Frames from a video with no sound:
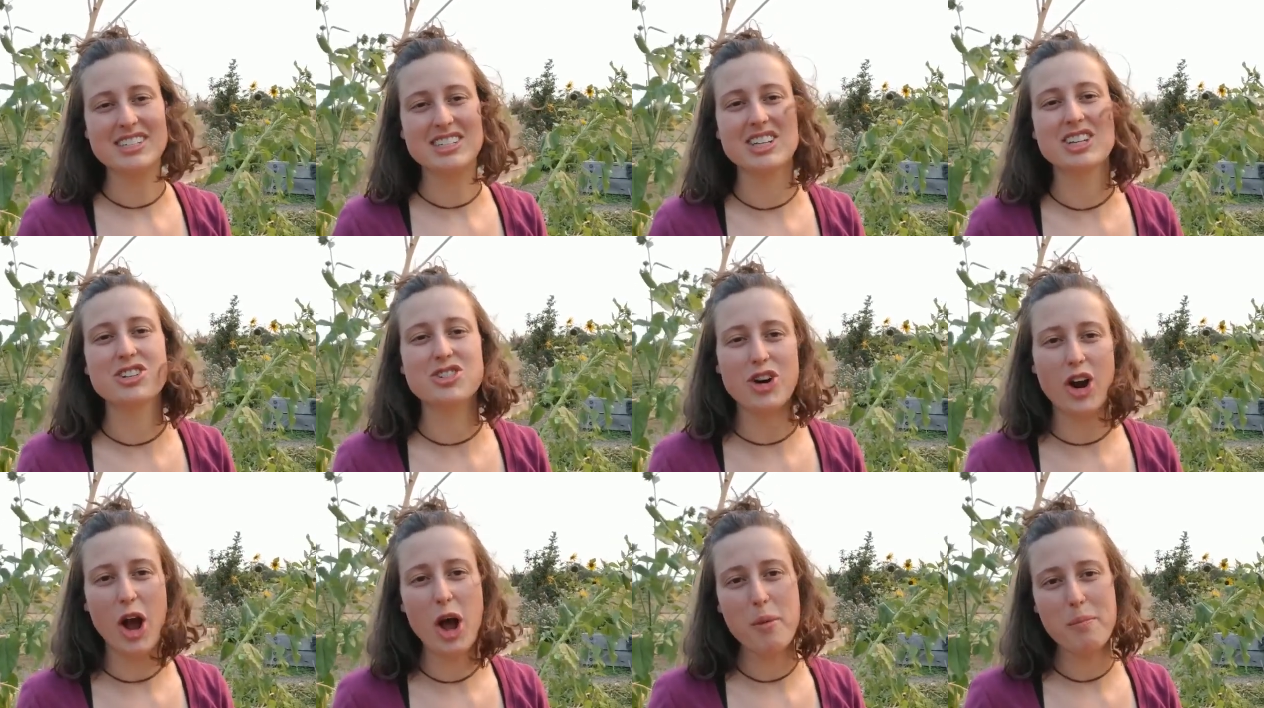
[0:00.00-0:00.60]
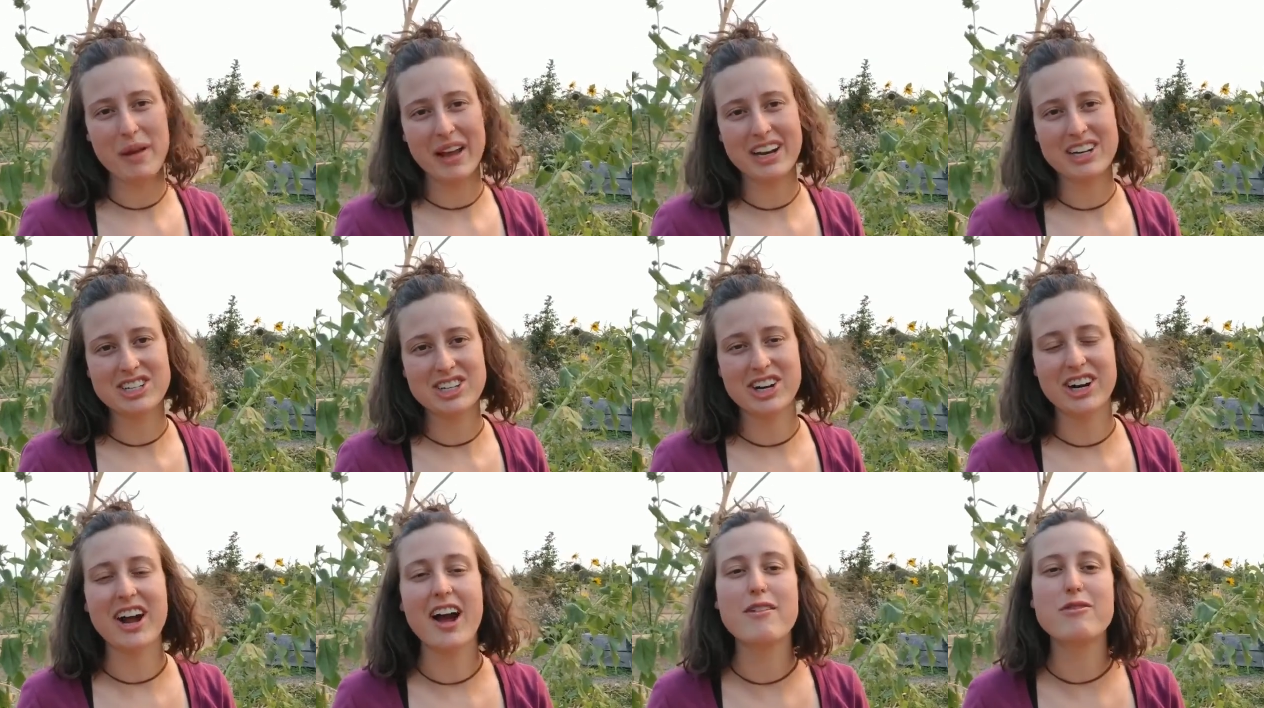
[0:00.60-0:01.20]
to draw a
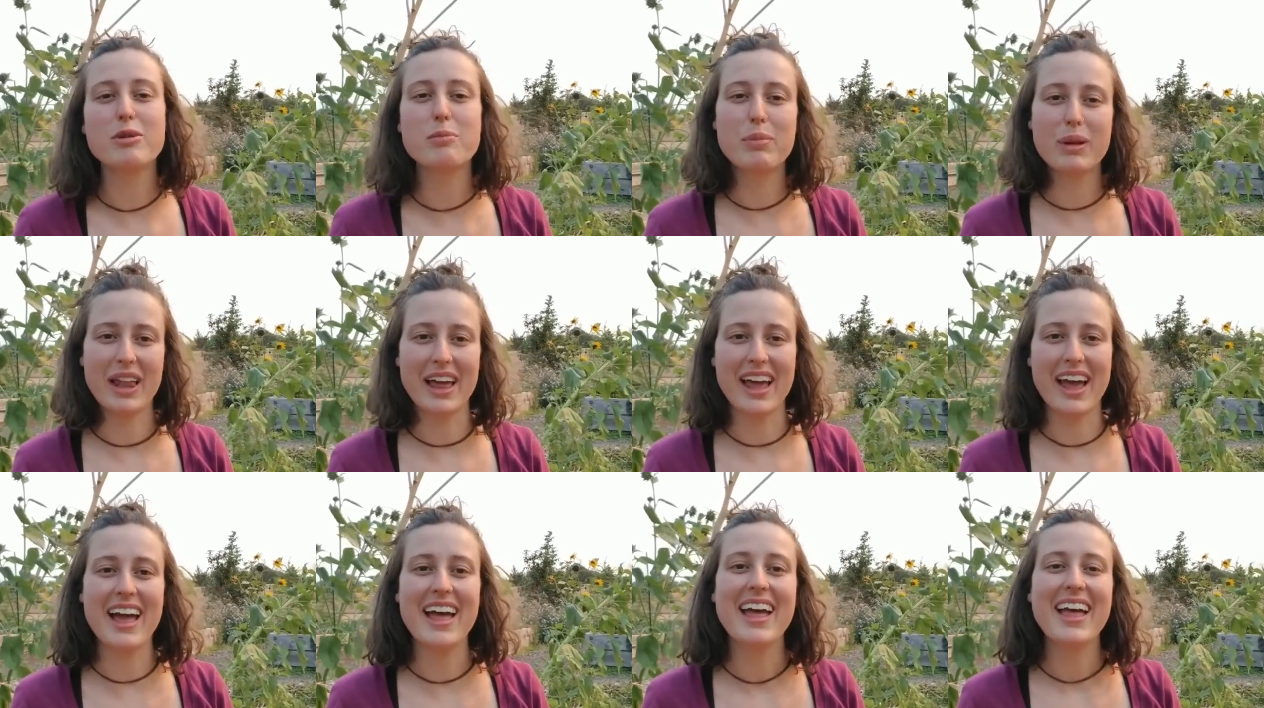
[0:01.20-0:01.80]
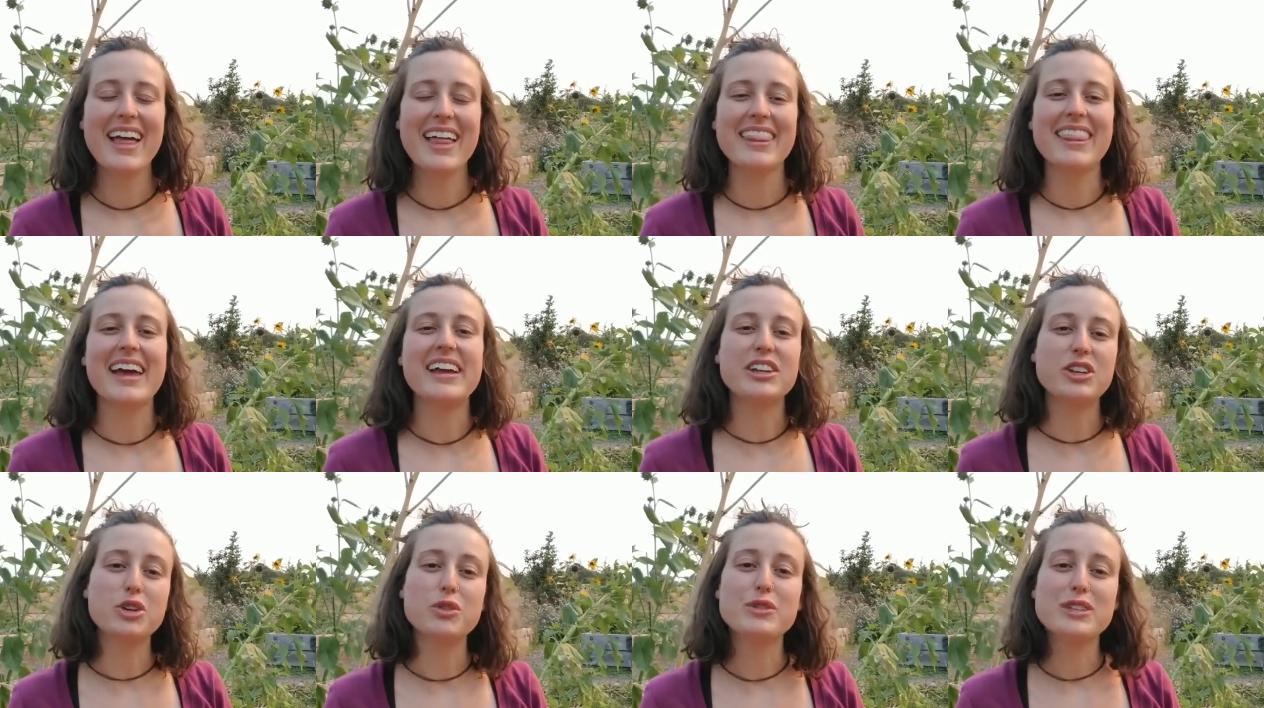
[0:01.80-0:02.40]
picture of a plant
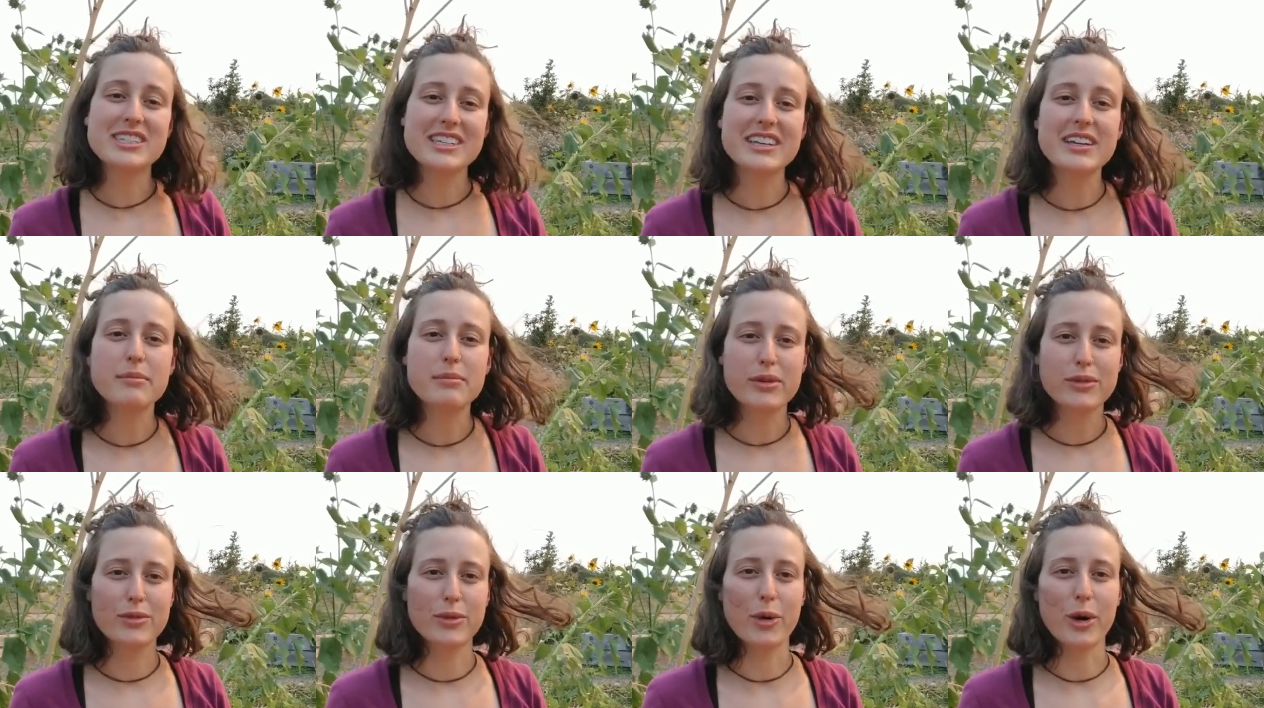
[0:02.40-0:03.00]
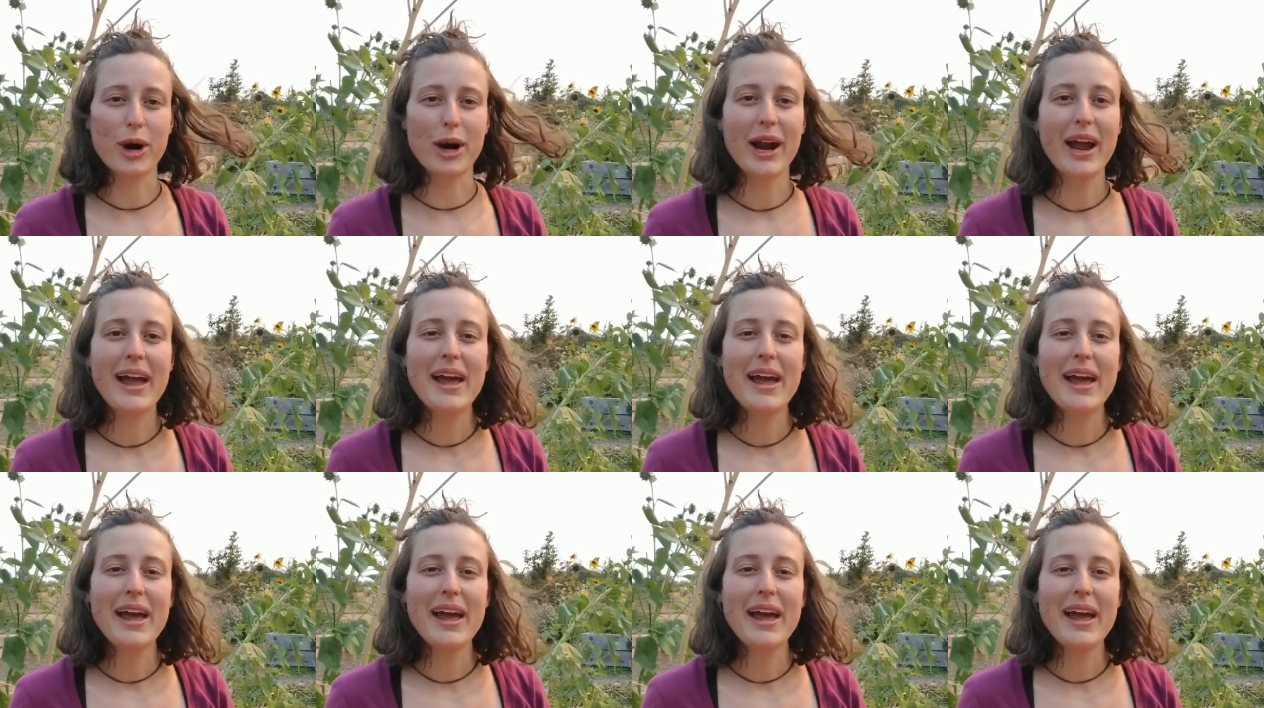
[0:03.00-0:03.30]
that you've seen before.